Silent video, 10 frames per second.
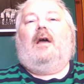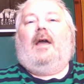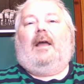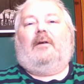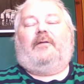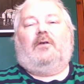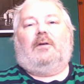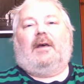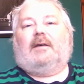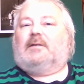in a few
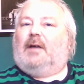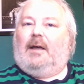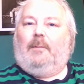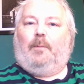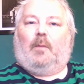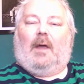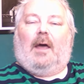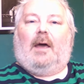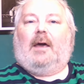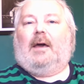days' time.
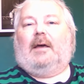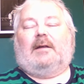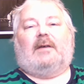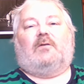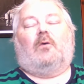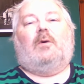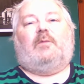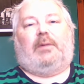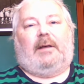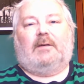And as always,
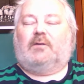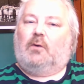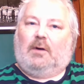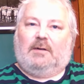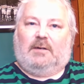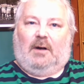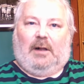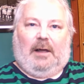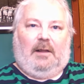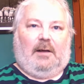please do consider
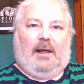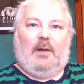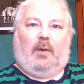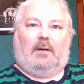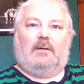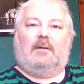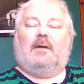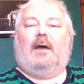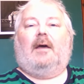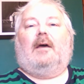clicking the like button.
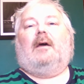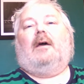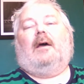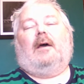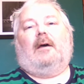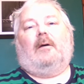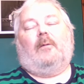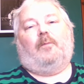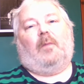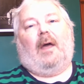
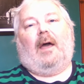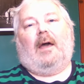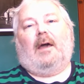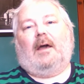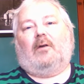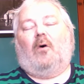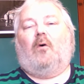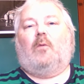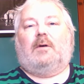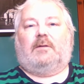And
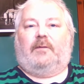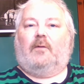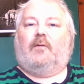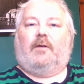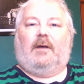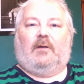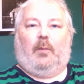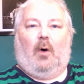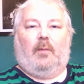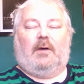always feel free to
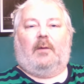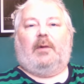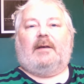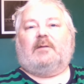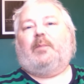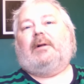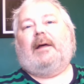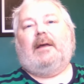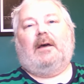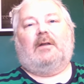pop your pleasant,
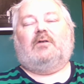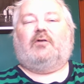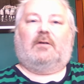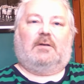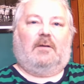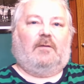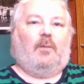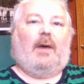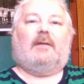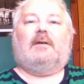polite, constructive,
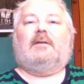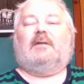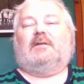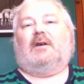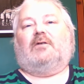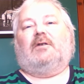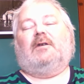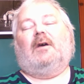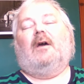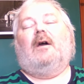debating, discussion